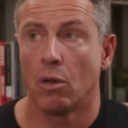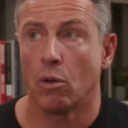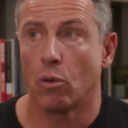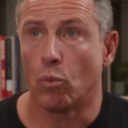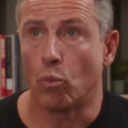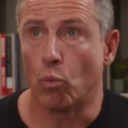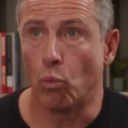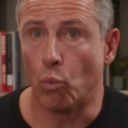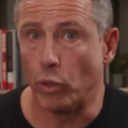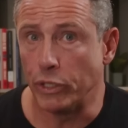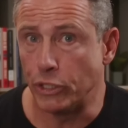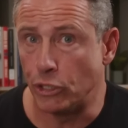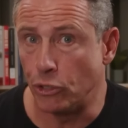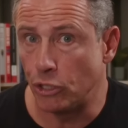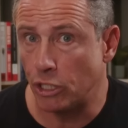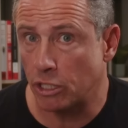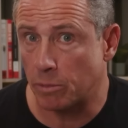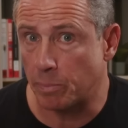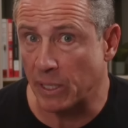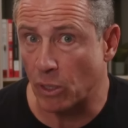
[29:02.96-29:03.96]
would you
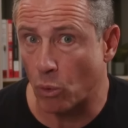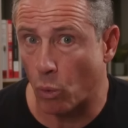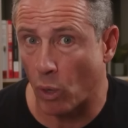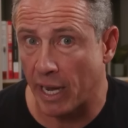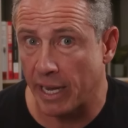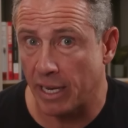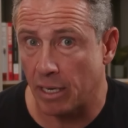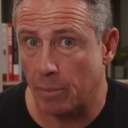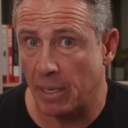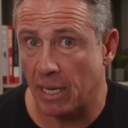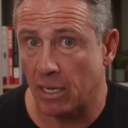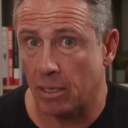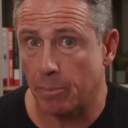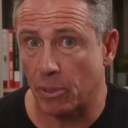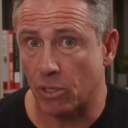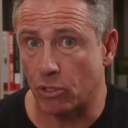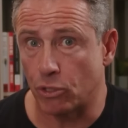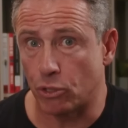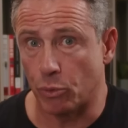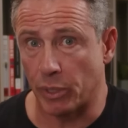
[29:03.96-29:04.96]
just be quiet about it
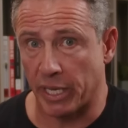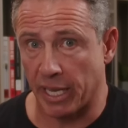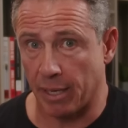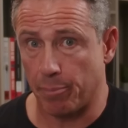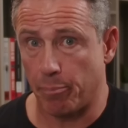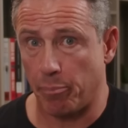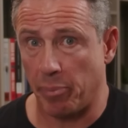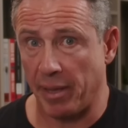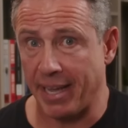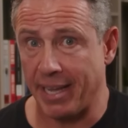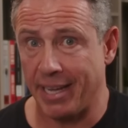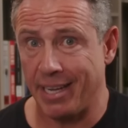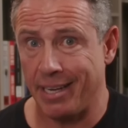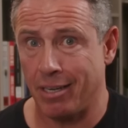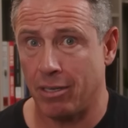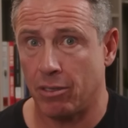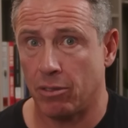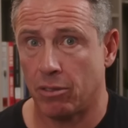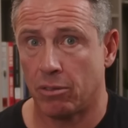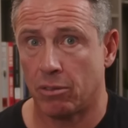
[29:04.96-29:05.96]
because you were getting paid?
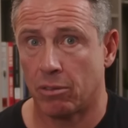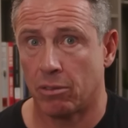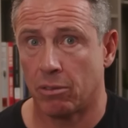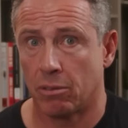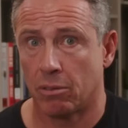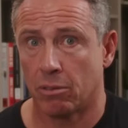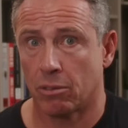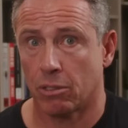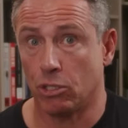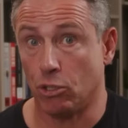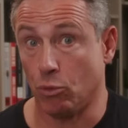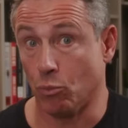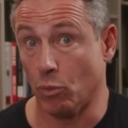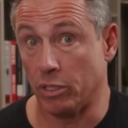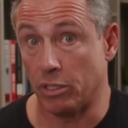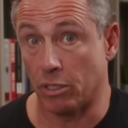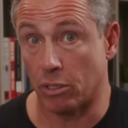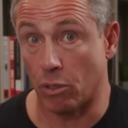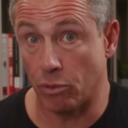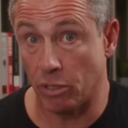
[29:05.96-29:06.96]
Because you
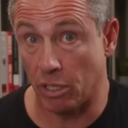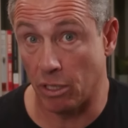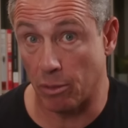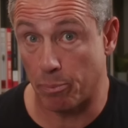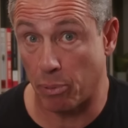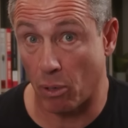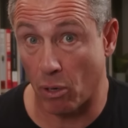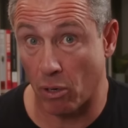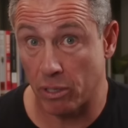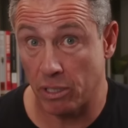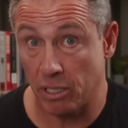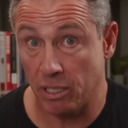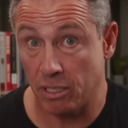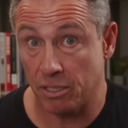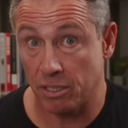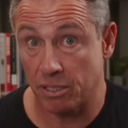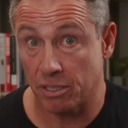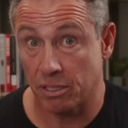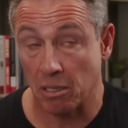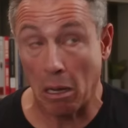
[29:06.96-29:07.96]
wanted to go to their
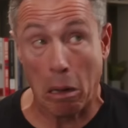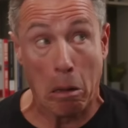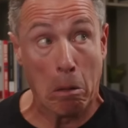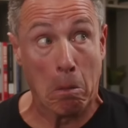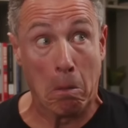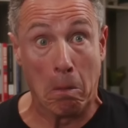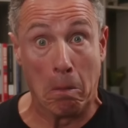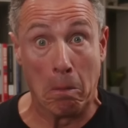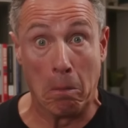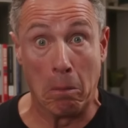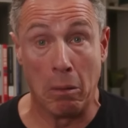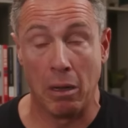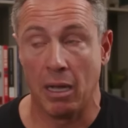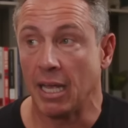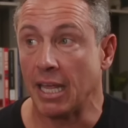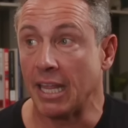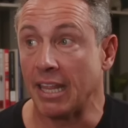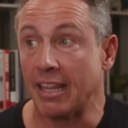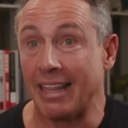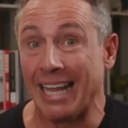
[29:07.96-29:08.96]
parties?
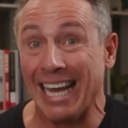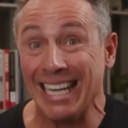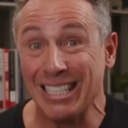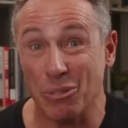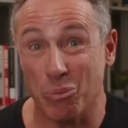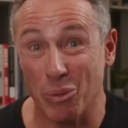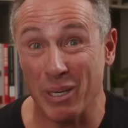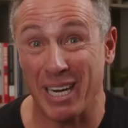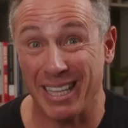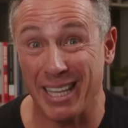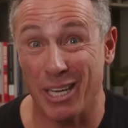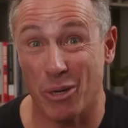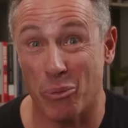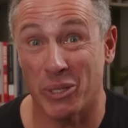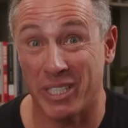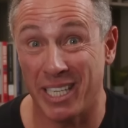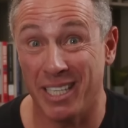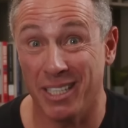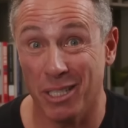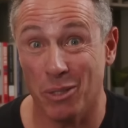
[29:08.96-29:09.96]
That's what I think we're
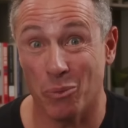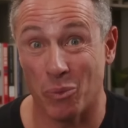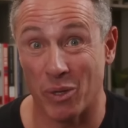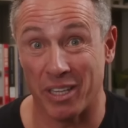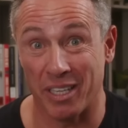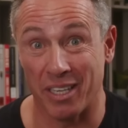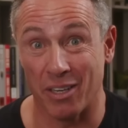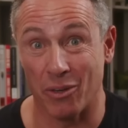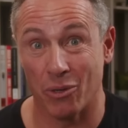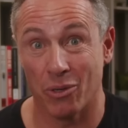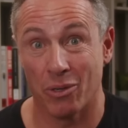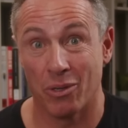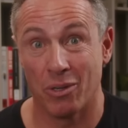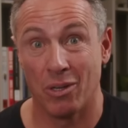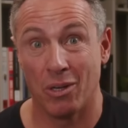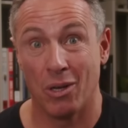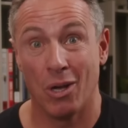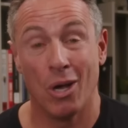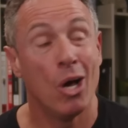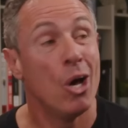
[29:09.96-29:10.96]
dealing with here.
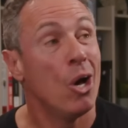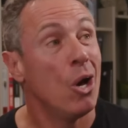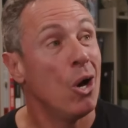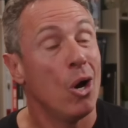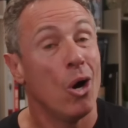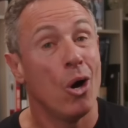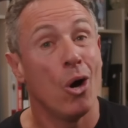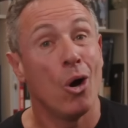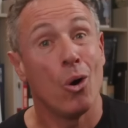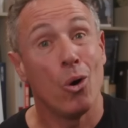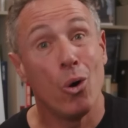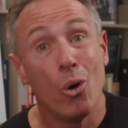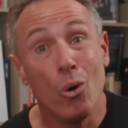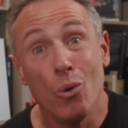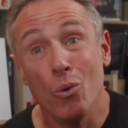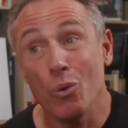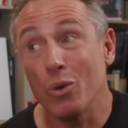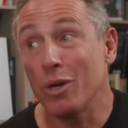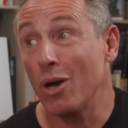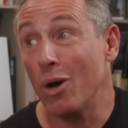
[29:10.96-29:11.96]

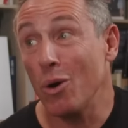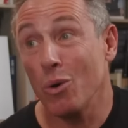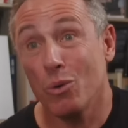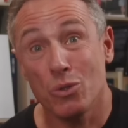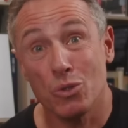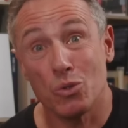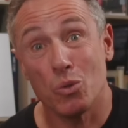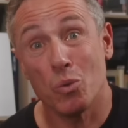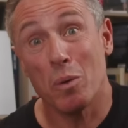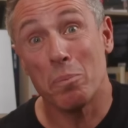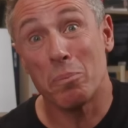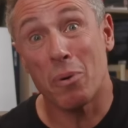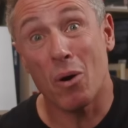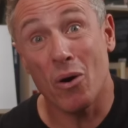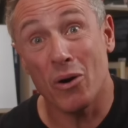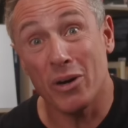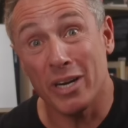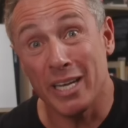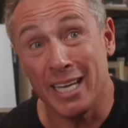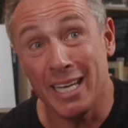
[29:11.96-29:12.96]
Who goes to a
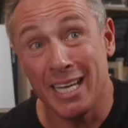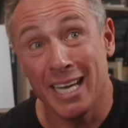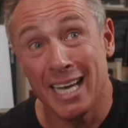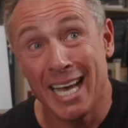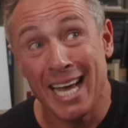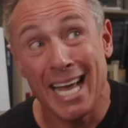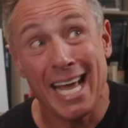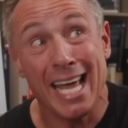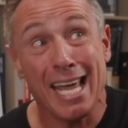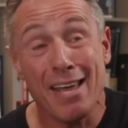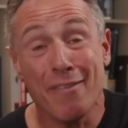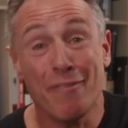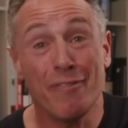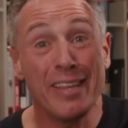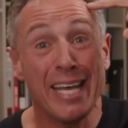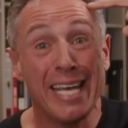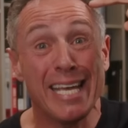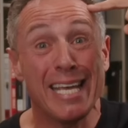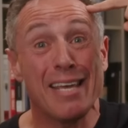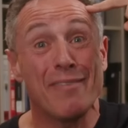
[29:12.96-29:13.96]
party if
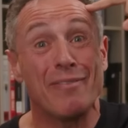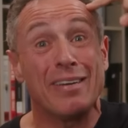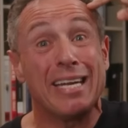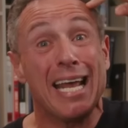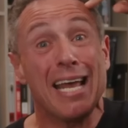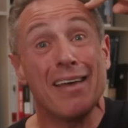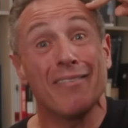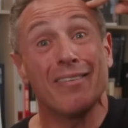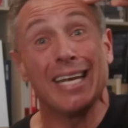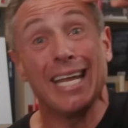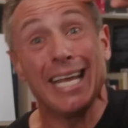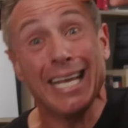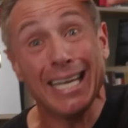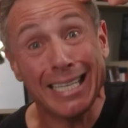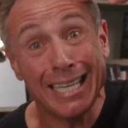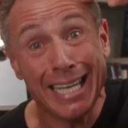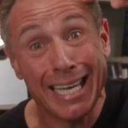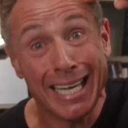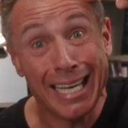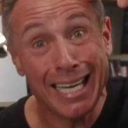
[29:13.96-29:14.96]
they even have an
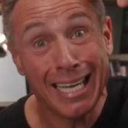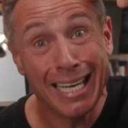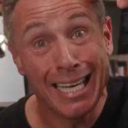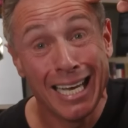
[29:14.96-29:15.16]
inkling